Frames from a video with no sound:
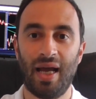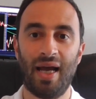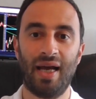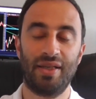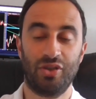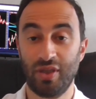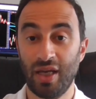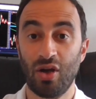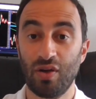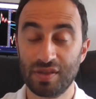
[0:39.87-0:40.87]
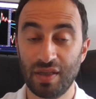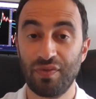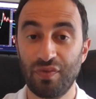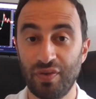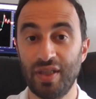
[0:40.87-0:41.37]
and you can get a lot of
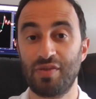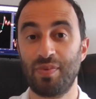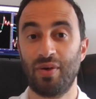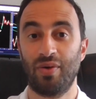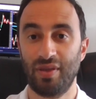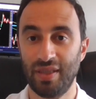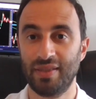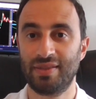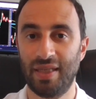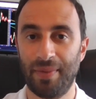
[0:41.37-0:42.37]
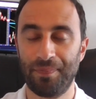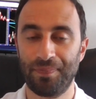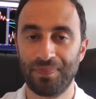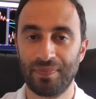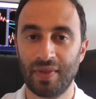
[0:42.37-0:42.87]
stuff for free as well on the internet.
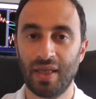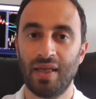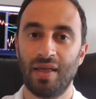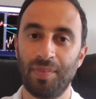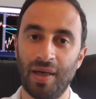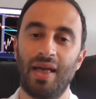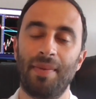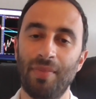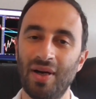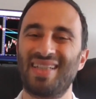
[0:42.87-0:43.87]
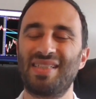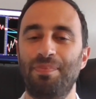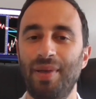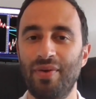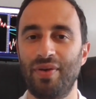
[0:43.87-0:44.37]
But in my
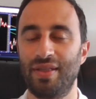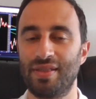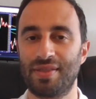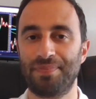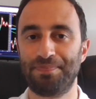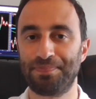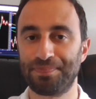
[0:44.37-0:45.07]
experience,